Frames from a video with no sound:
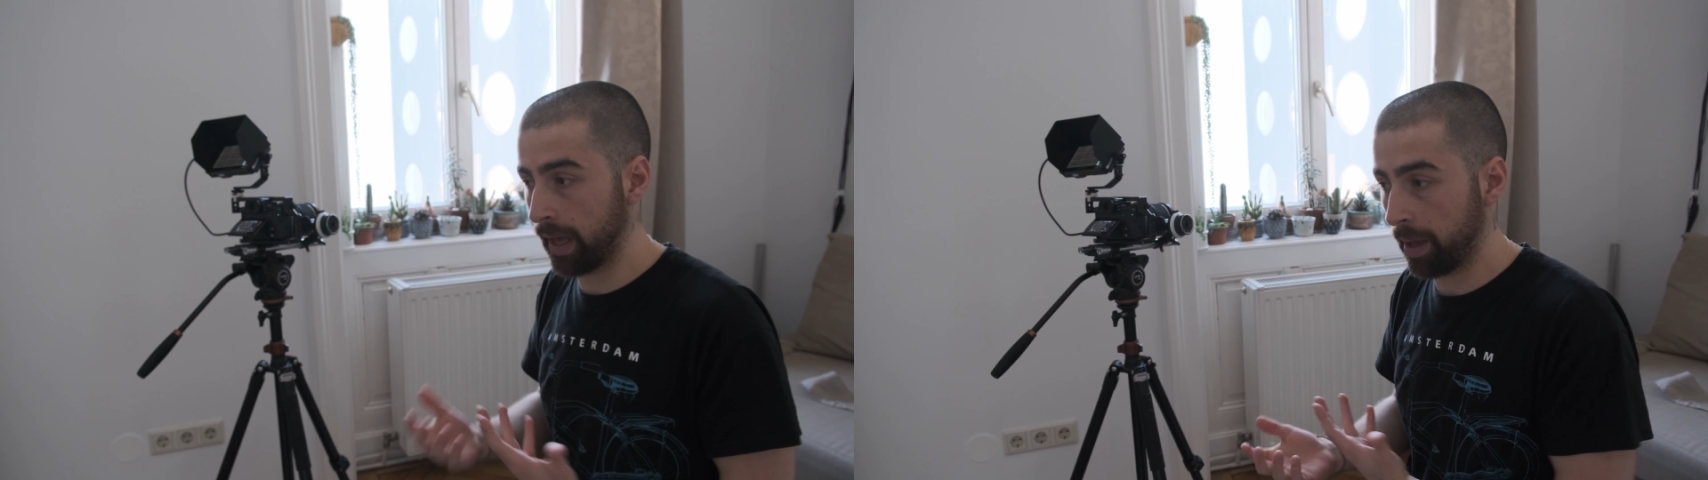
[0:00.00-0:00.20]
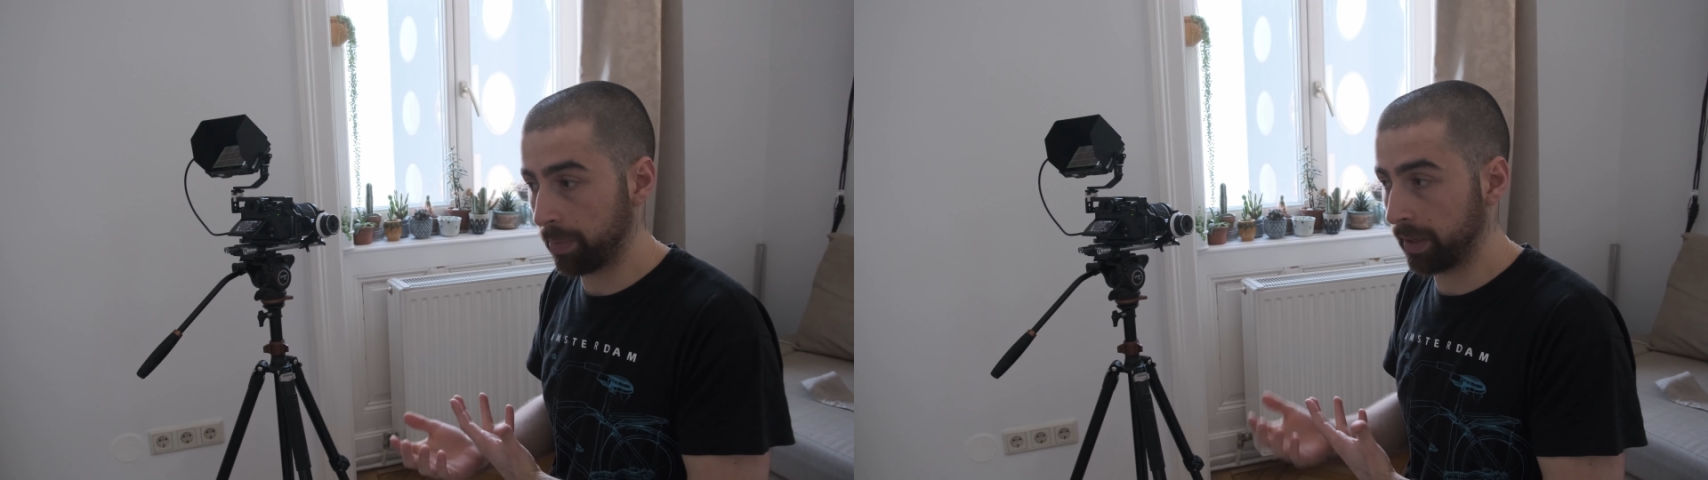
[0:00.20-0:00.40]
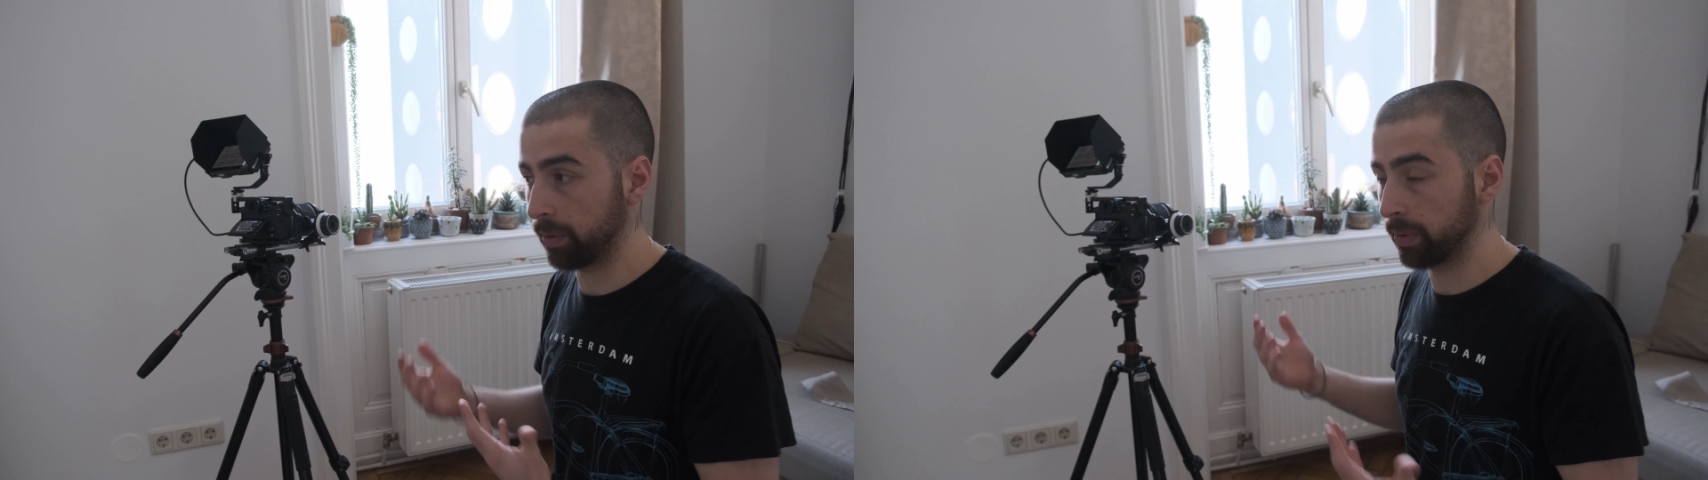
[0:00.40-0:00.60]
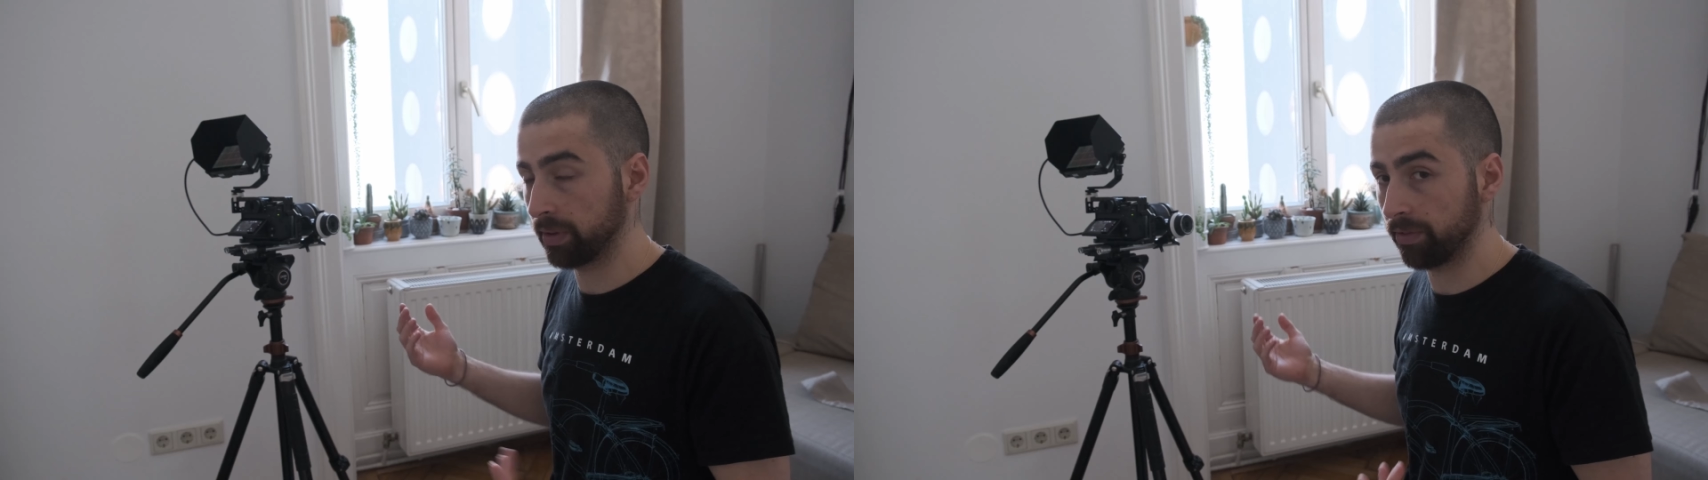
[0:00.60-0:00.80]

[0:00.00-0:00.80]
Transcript: happening with the